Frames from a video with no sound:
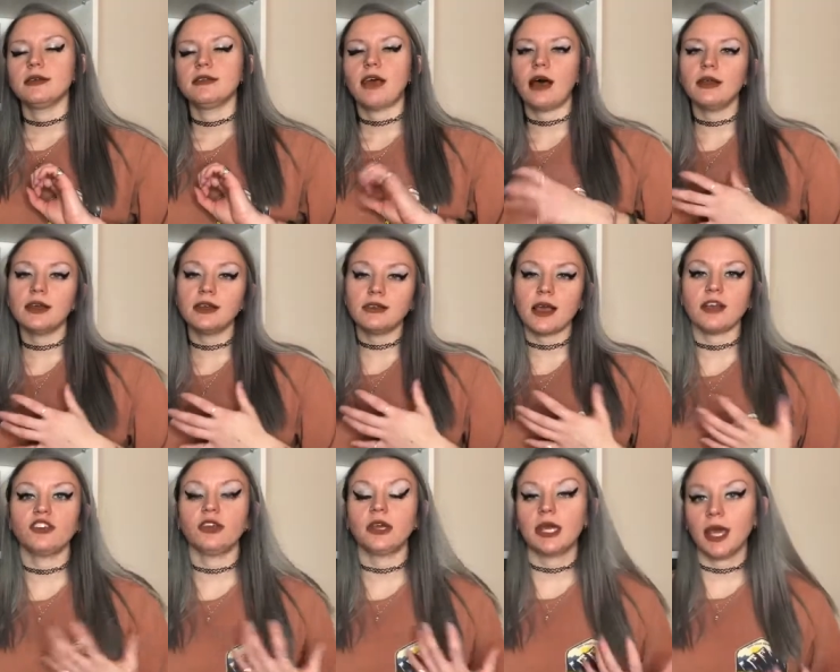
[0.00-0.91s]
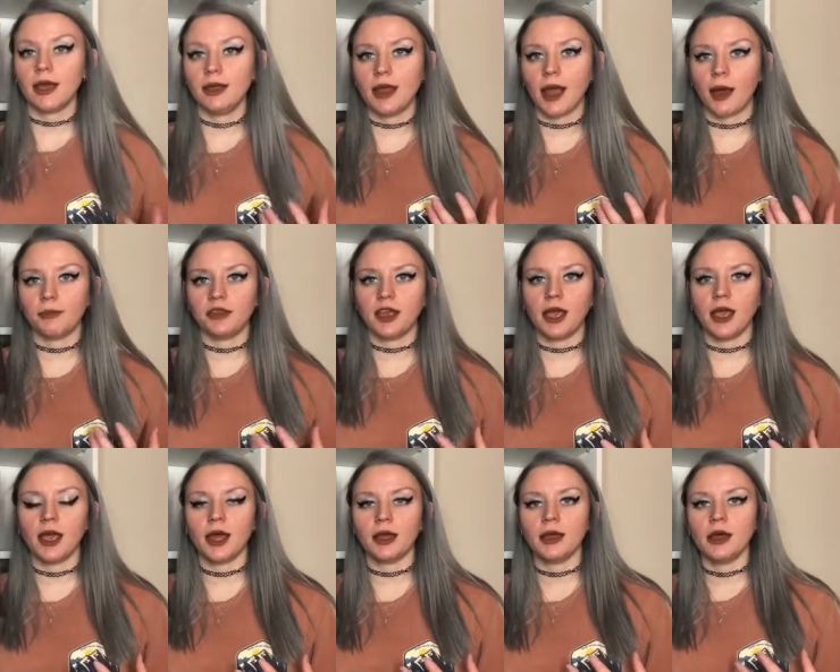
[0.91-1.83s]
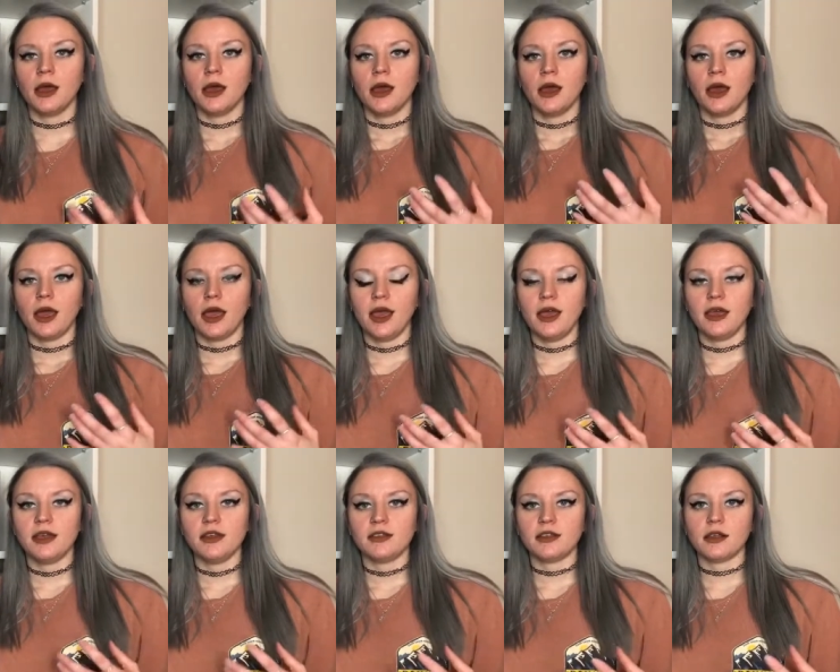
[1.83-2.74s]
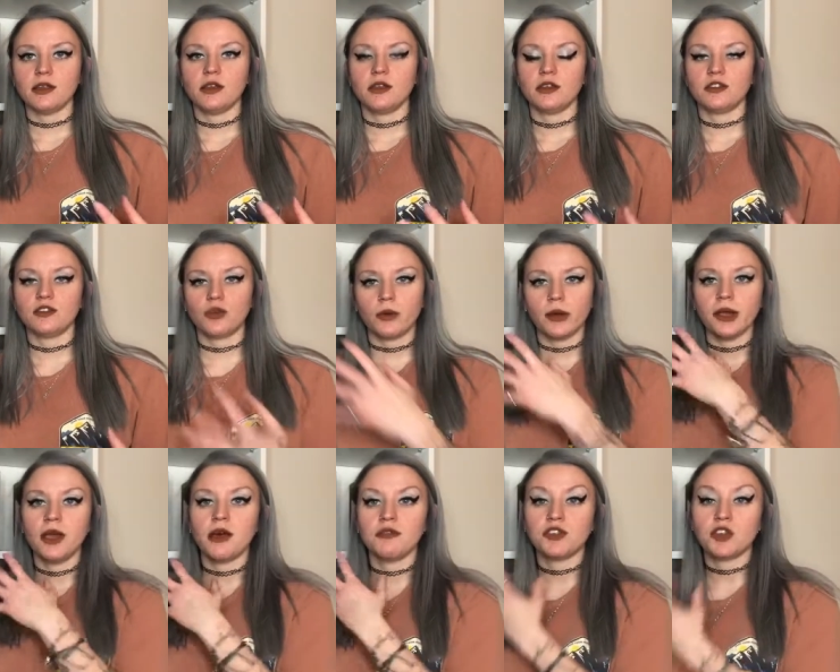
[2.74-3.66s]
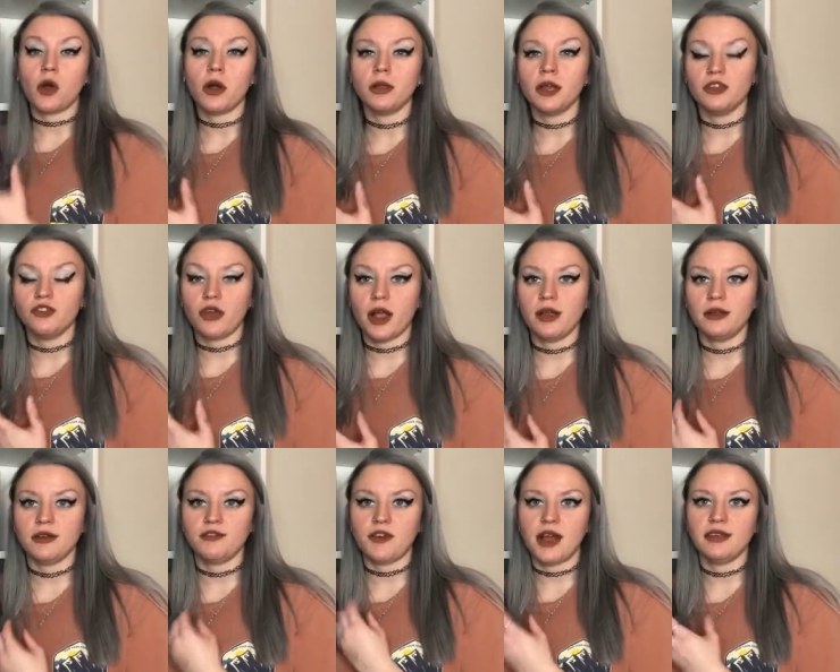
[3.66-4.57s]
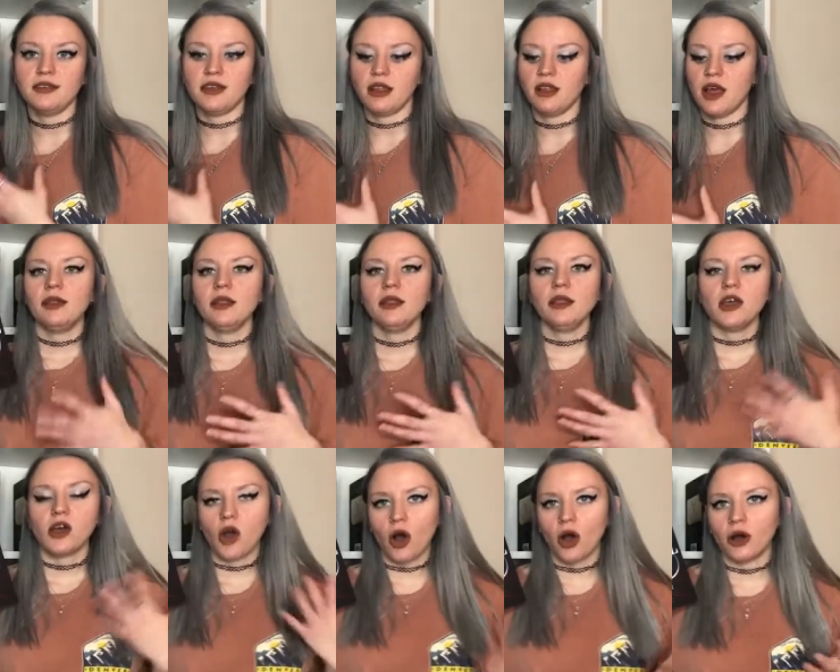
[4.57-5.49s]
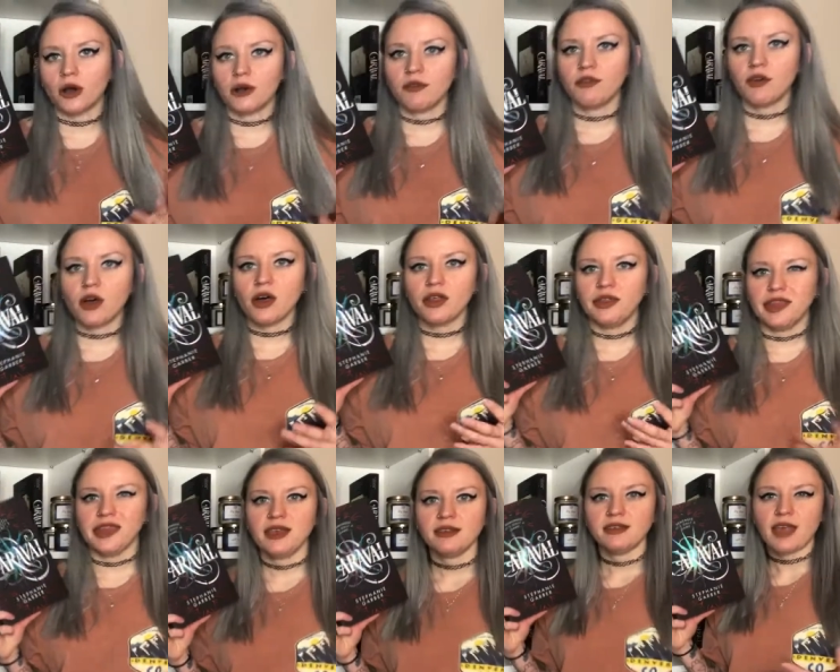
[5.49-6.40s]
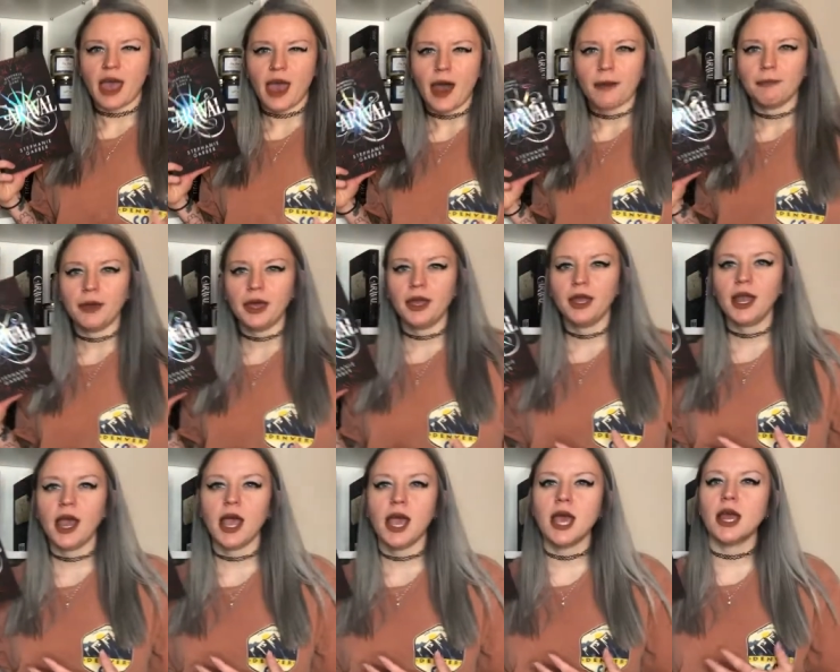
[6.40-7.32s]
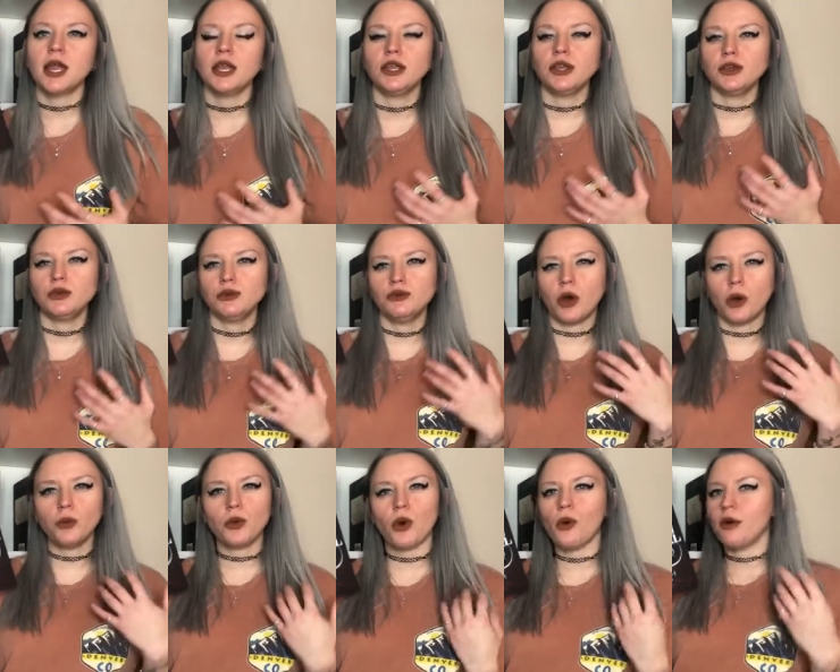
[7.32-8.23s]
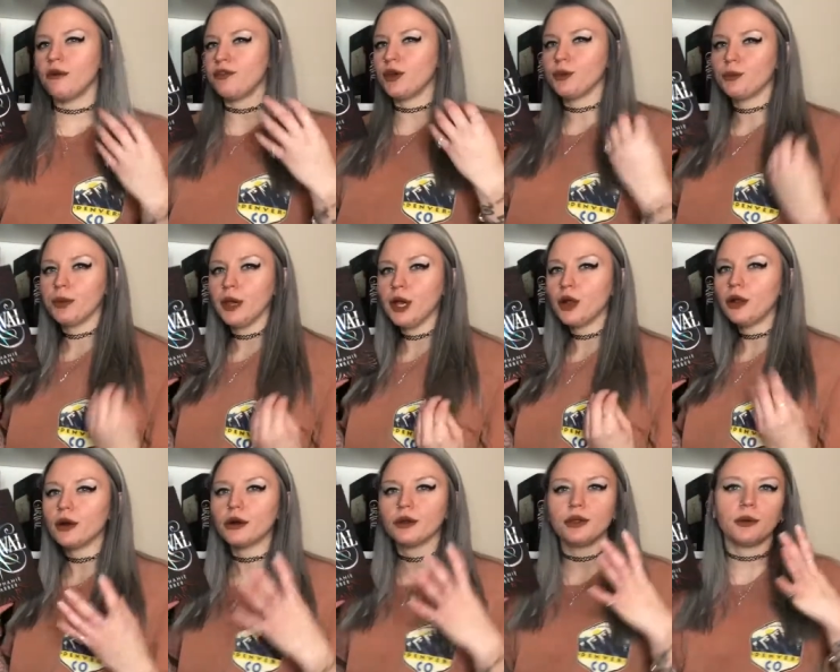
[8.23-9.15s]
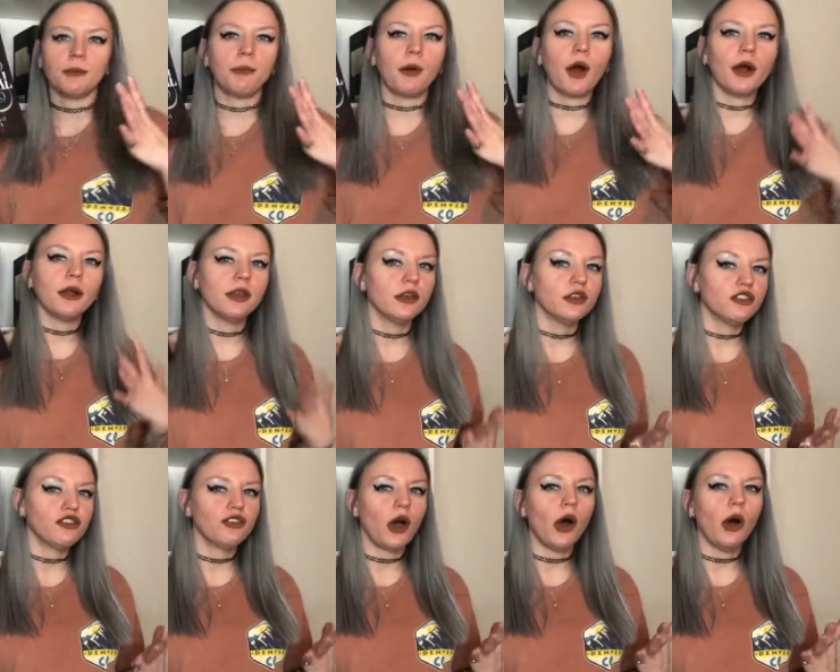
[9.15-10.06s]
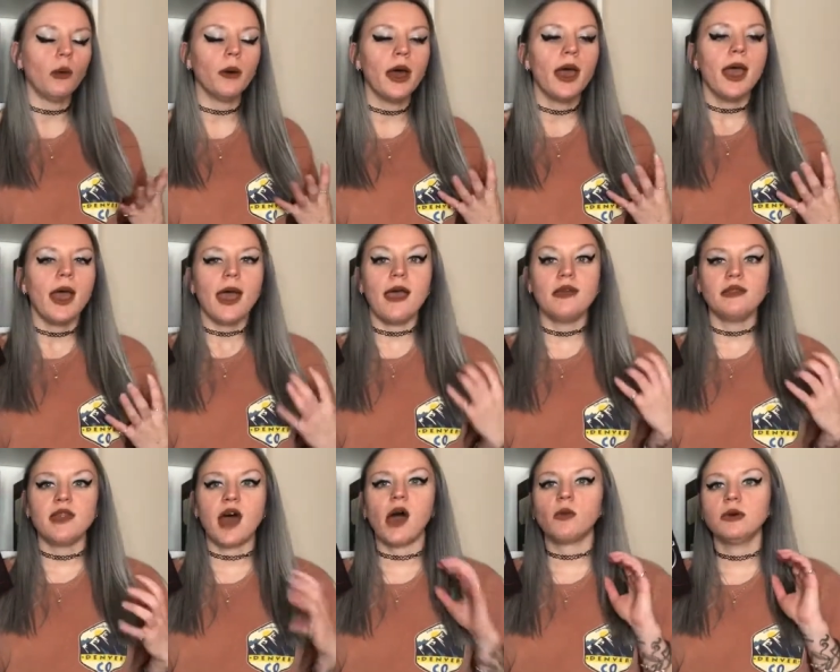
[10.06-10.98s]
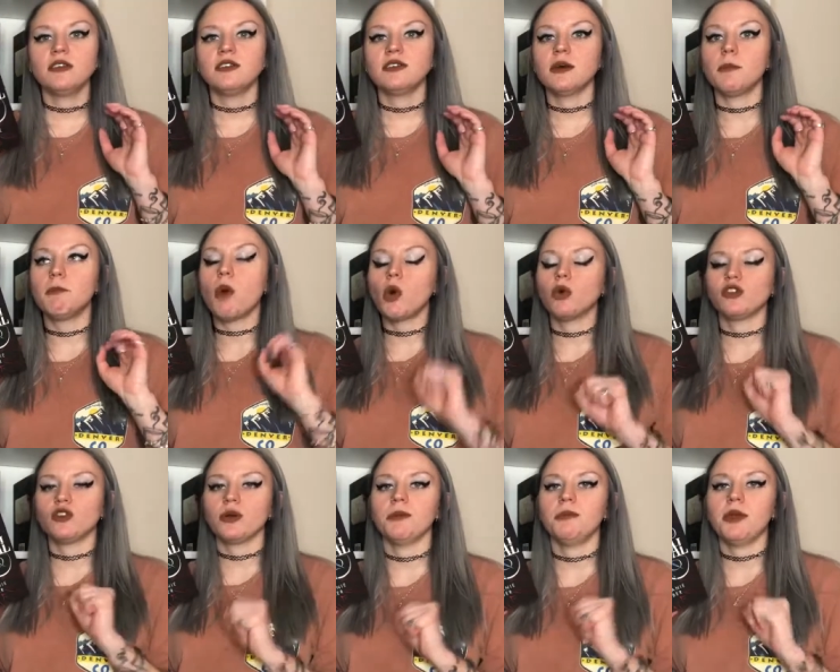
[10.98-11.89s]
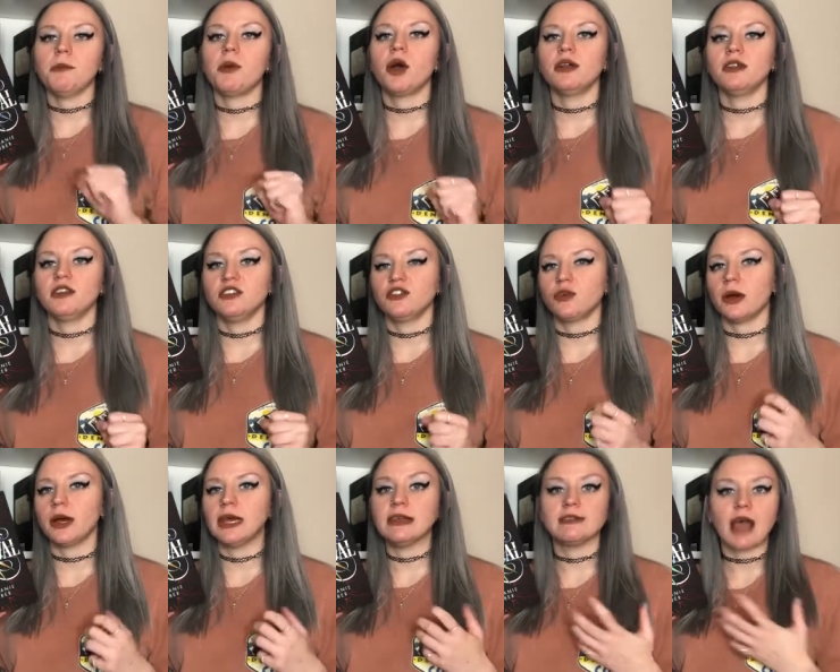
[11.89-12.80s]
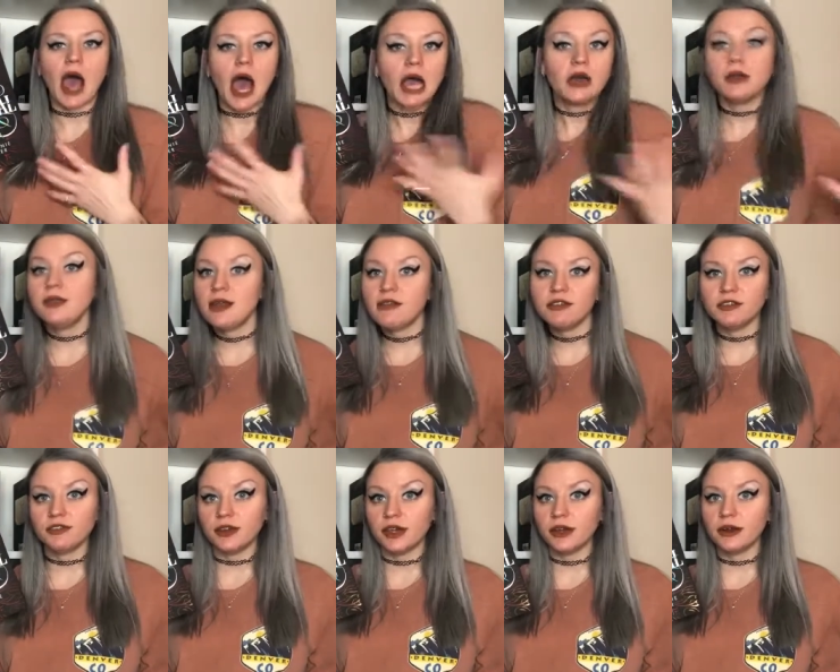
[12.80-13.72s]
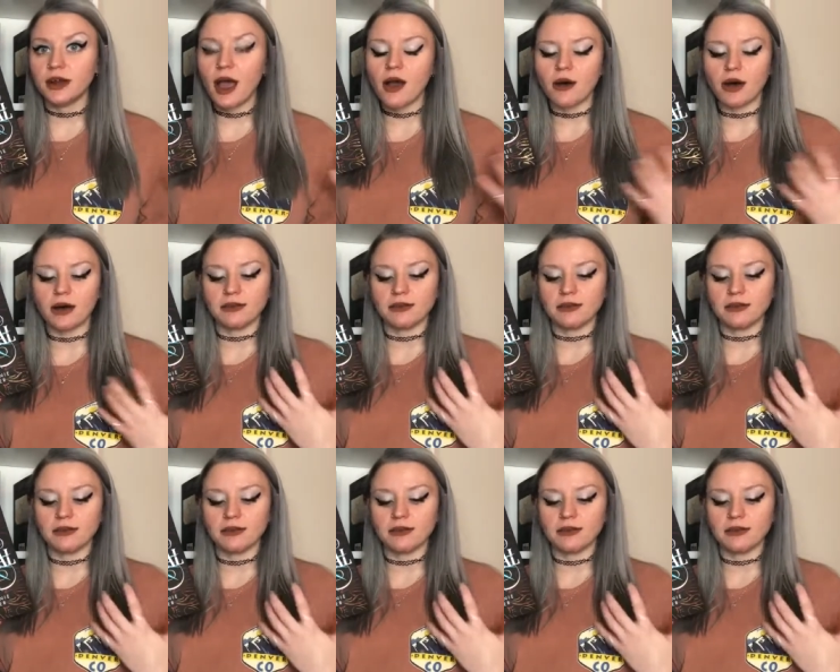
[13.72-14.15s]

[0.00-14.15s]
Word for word: Tella is actually kidnapped and it is the story of Scarlett trying to find Tella. In the carnival, things happen and you don't know if they're real or they're part of the show. And that was the most gripping part of the story is I could never figure it out.